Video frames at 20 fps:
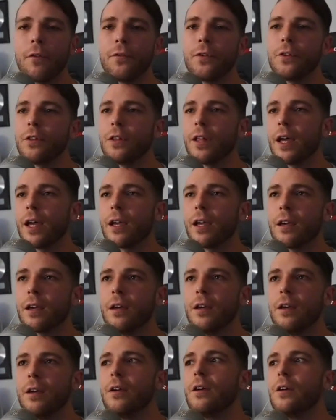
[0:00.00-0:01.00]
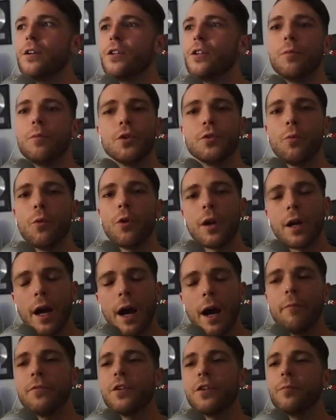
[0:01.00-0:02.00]
like so much more
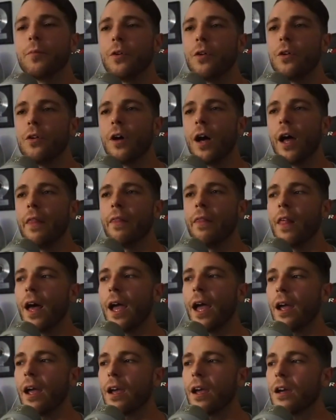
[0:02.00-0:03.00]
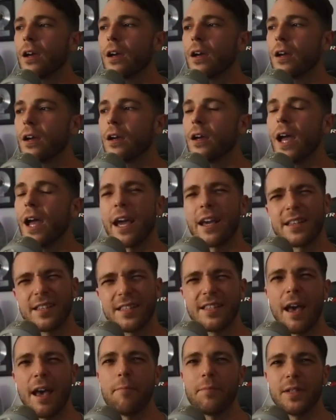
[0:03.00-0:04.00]
comfortable and like
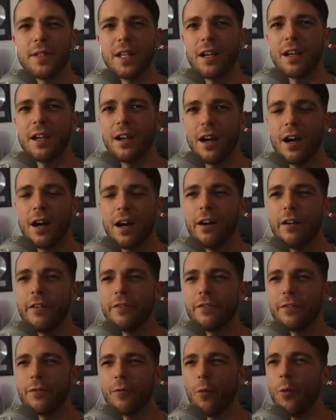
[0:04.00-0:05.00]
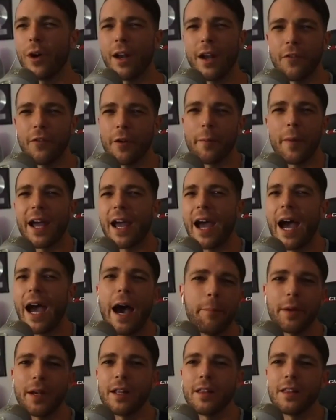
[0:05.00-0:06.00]
accepting of whatever might
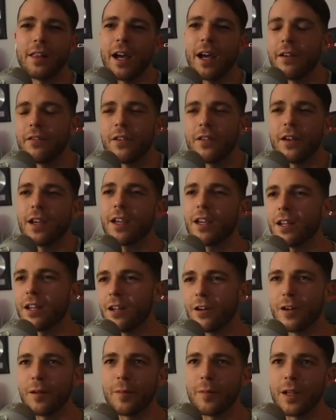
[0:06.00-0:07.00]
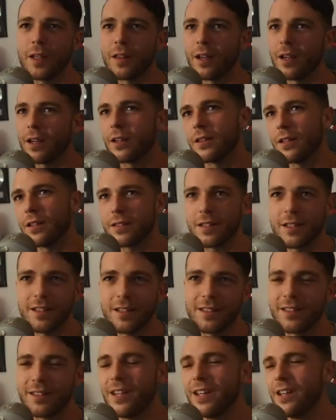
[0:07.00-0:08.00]
happen in life. Like, you know what I mean? Like, that's because
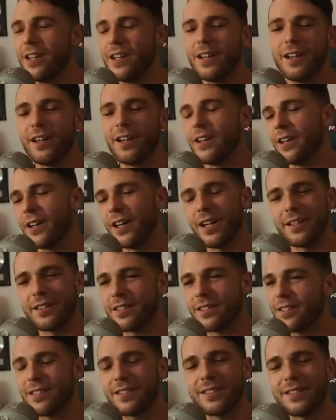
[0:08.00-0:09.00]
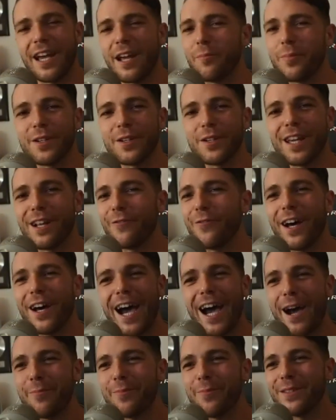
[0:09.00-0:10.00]
it's 10% of what
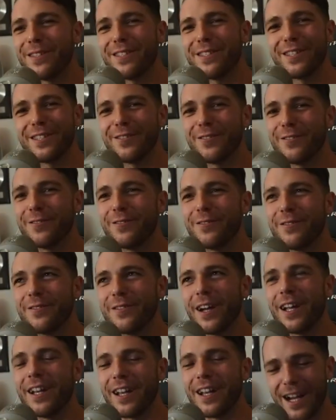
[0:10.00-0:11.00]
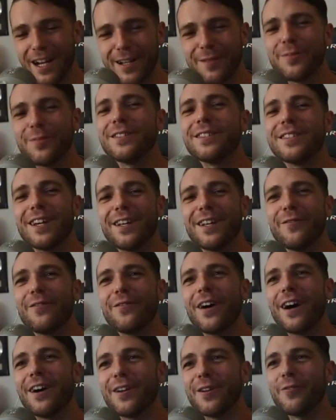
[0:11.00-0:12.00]
happens to you and 90% of how
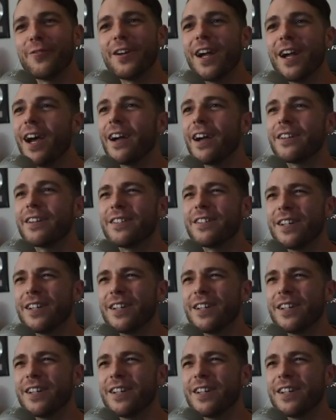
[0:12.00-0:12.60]
you react, you know?